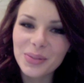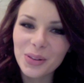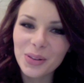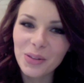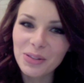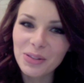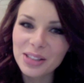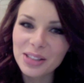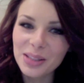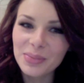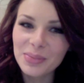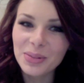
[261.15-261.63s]

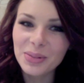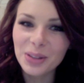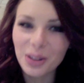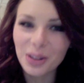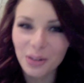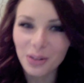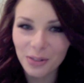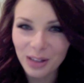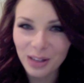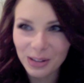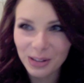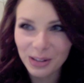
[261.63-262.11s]
obviously put a
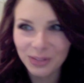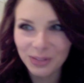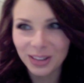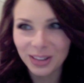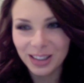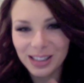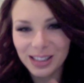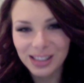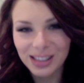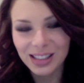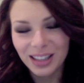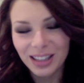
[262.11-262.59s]
lot of effort
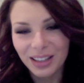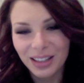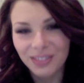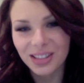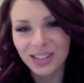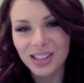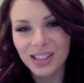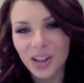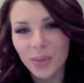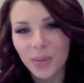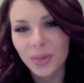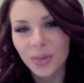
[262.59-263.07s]
into like
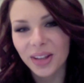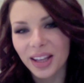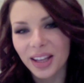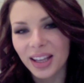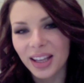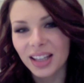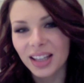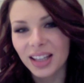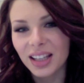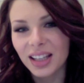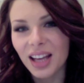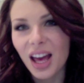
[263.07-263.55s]
retyping it
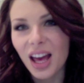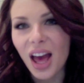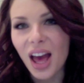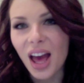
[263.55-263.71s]
in,